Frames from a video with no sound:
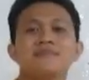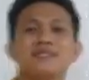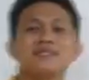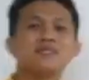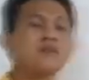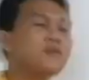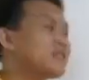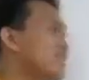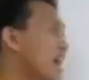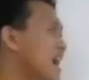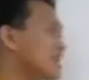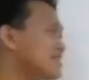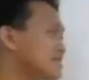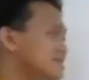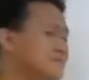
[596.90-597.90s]
So with
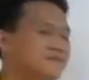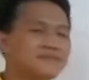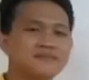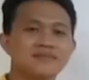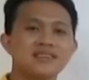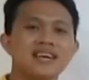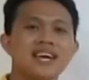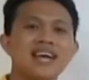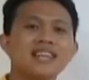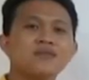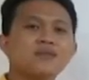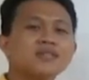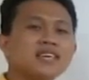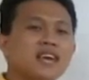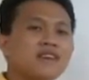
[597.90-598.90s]
that, it
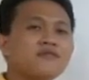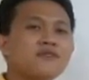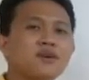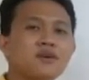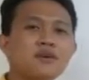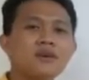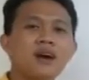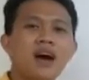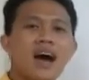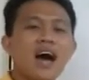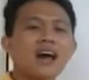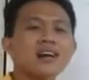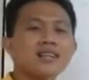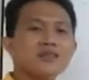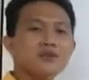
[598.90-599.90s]
will give you
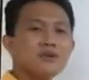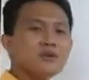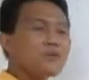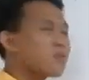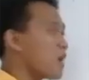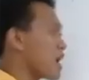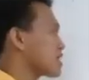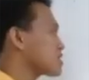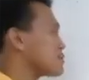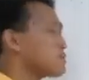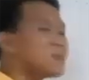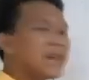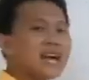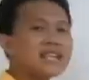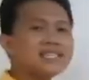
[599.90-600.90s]
a clue where to
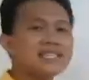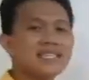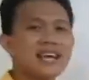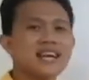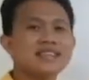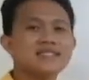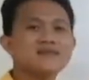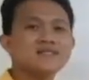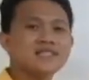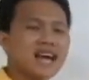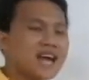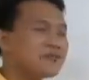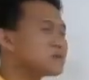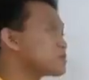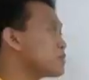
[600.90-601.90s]
place the negative
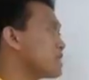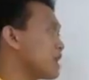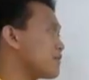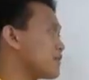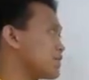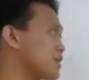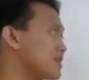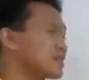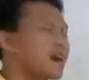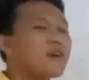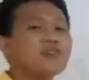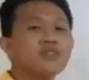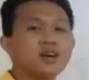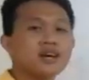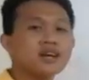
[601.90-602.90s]
signs whenever you
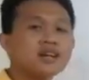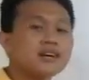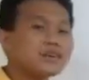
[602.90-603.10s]
encounter